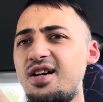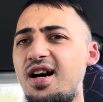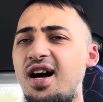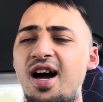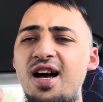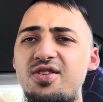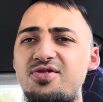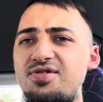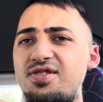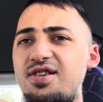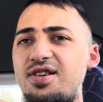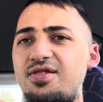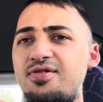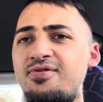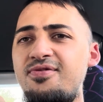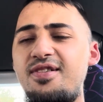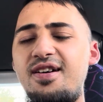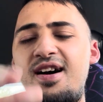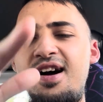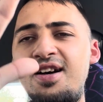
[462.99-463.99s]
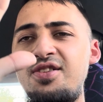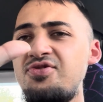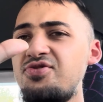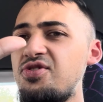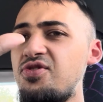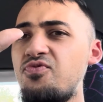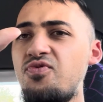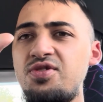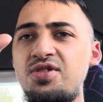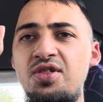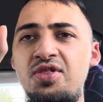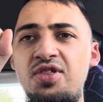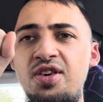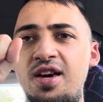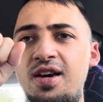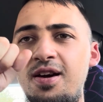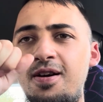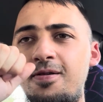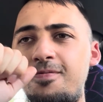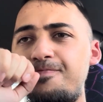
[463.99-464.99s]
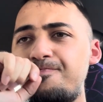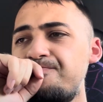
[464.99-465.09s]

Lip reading: I don't know. I don't know what to think.